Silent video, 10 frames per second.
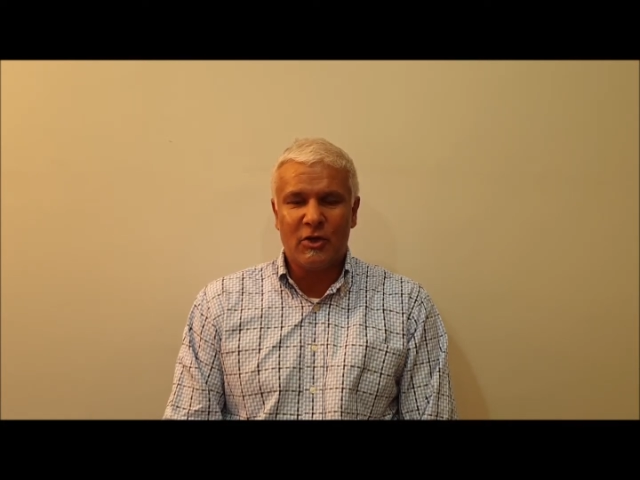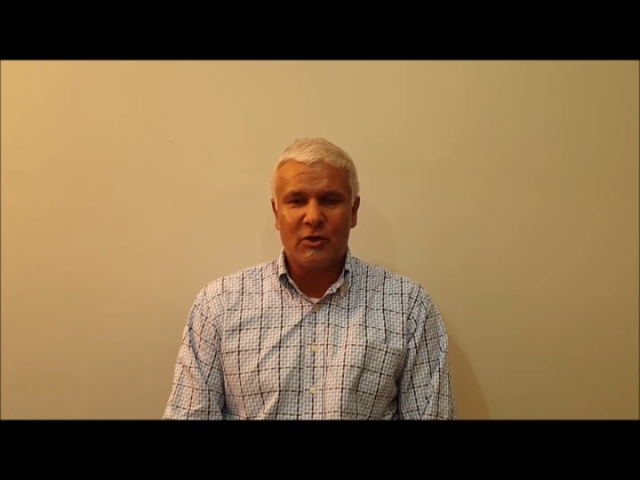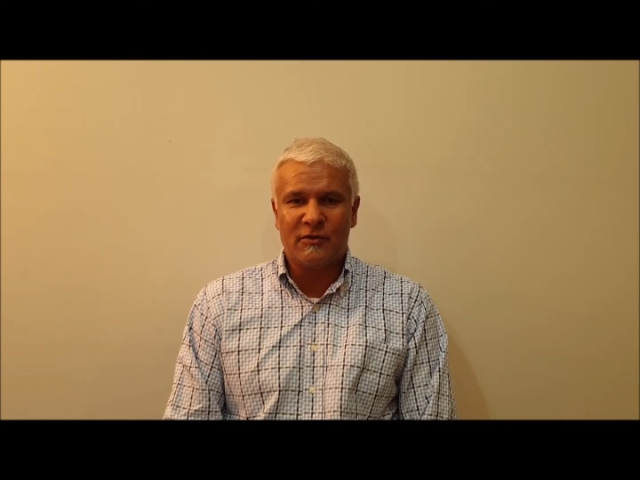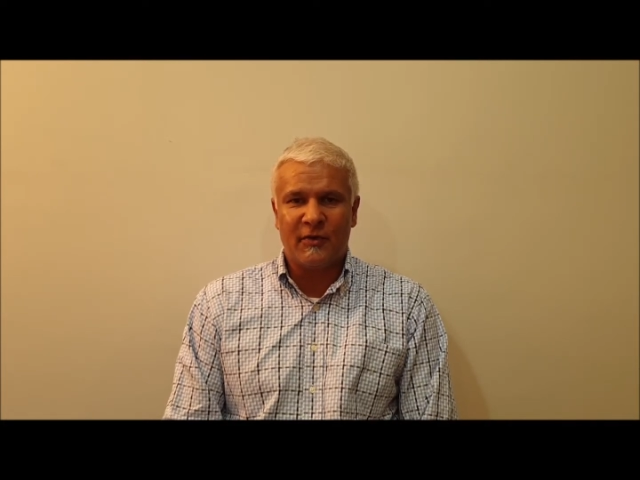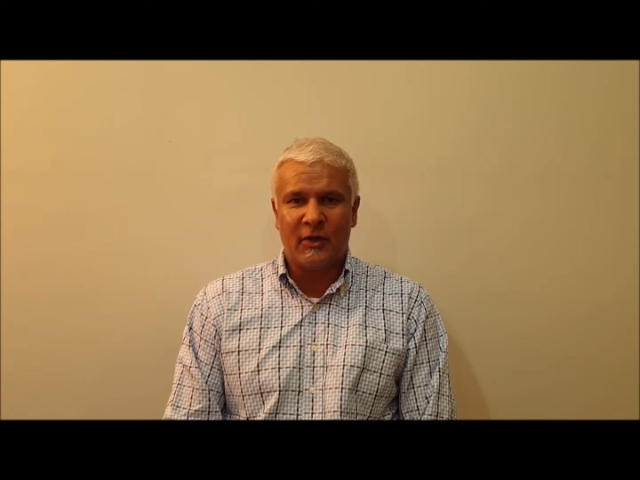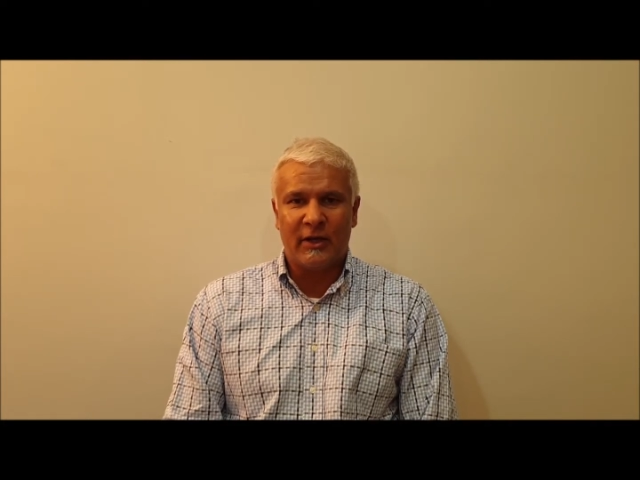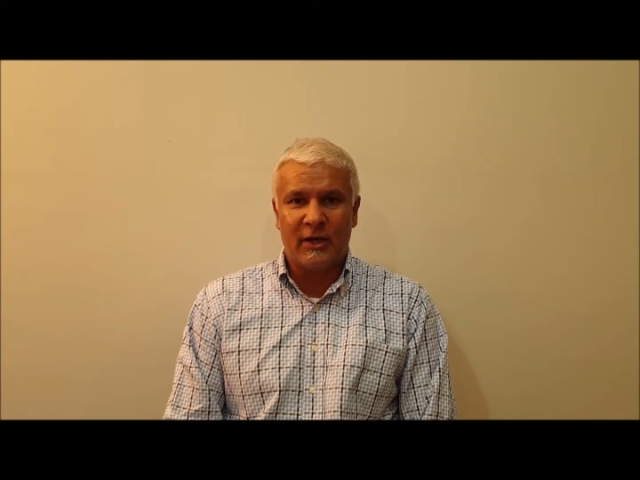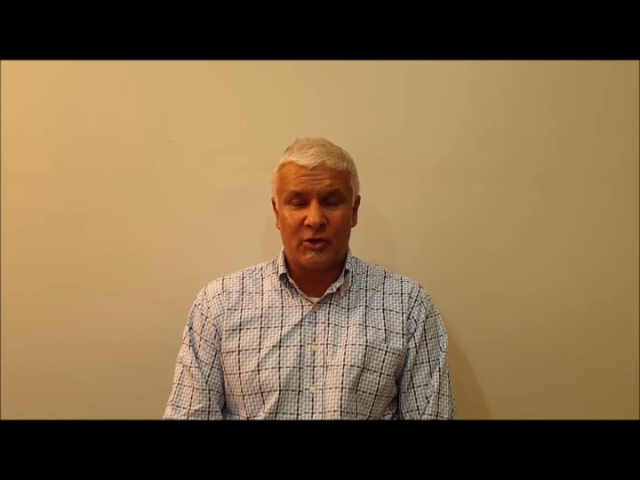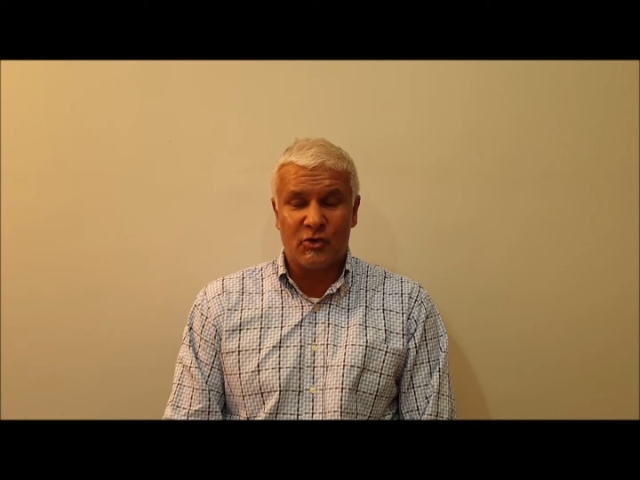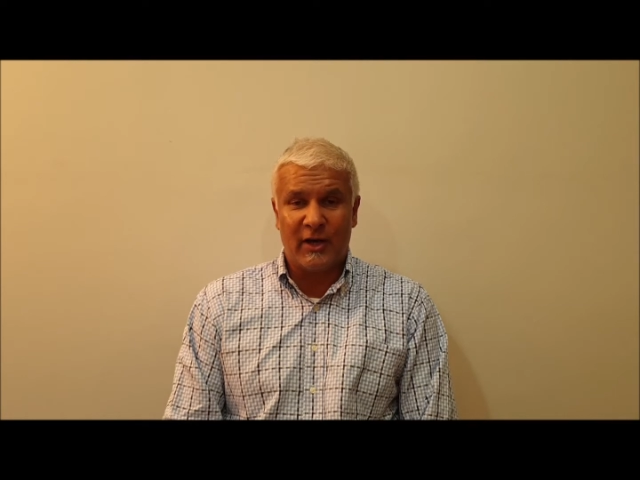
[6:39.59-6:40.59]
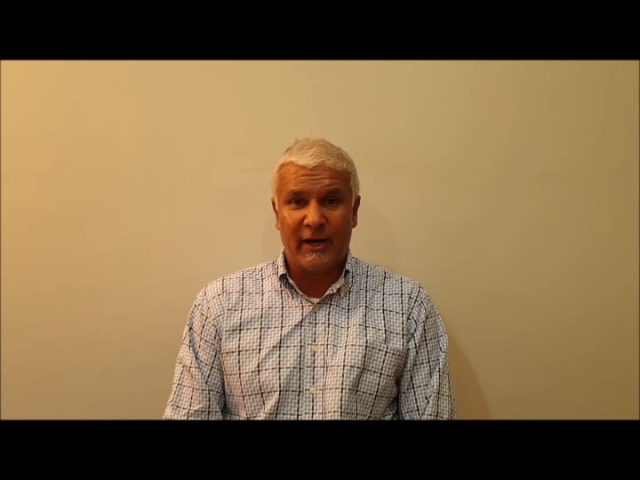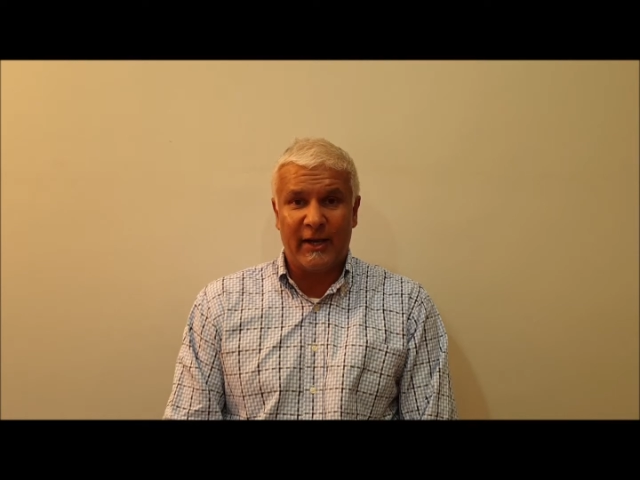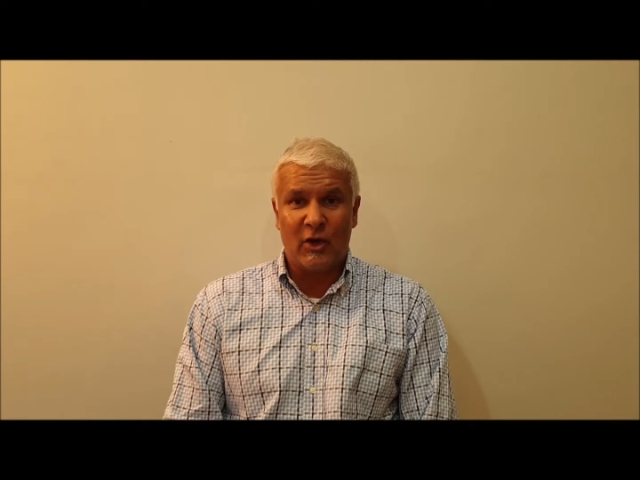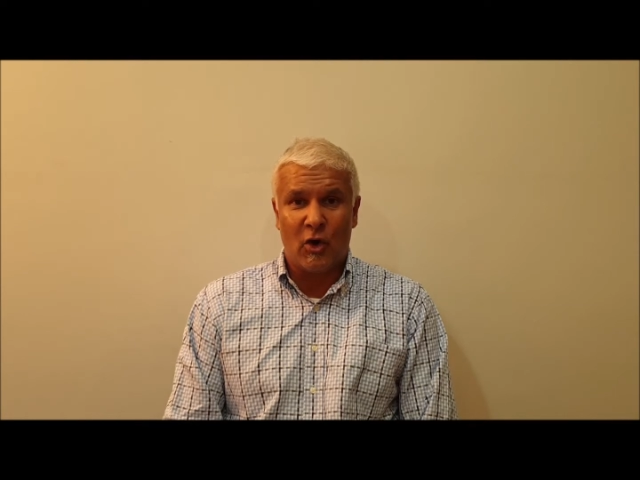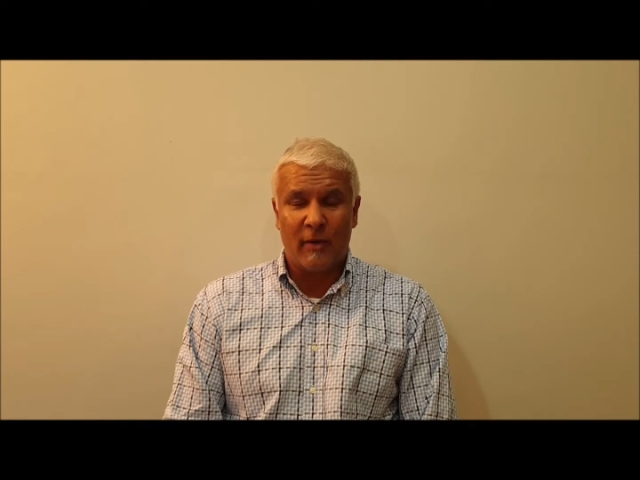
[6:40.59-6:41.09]
news for the Australian
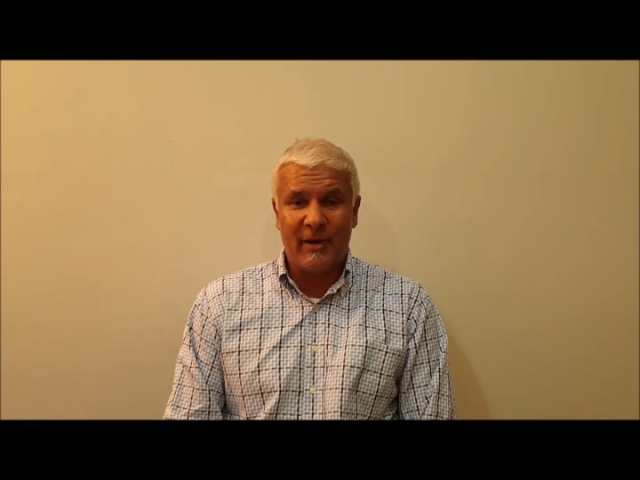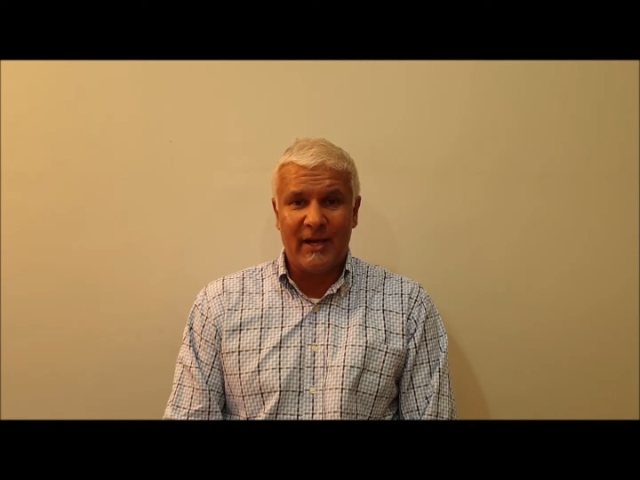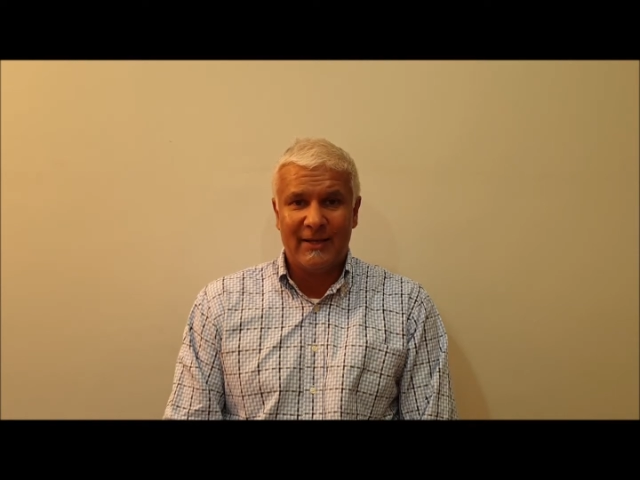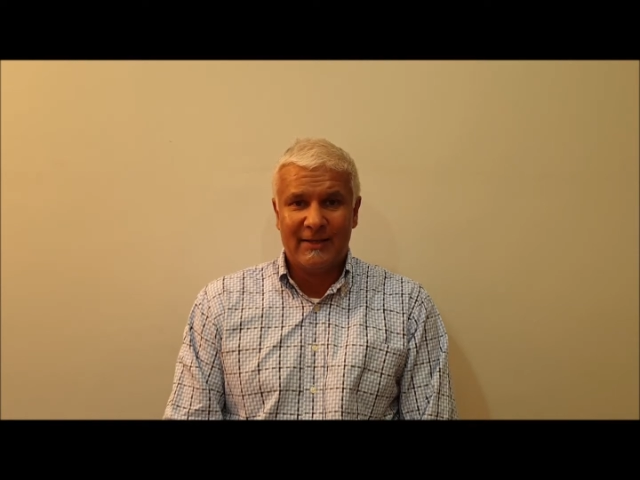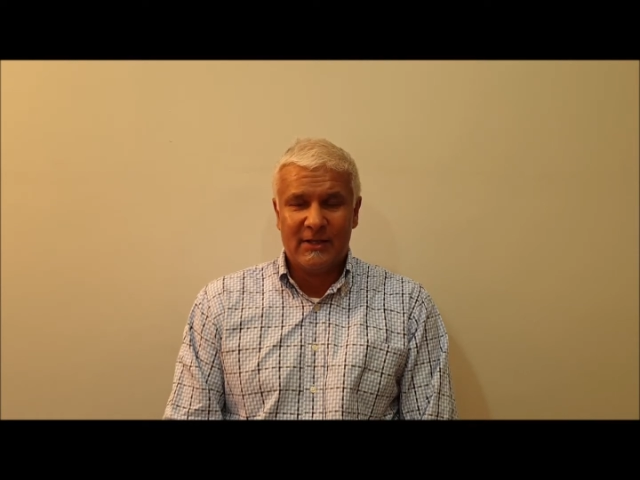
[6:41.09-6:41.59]
economy.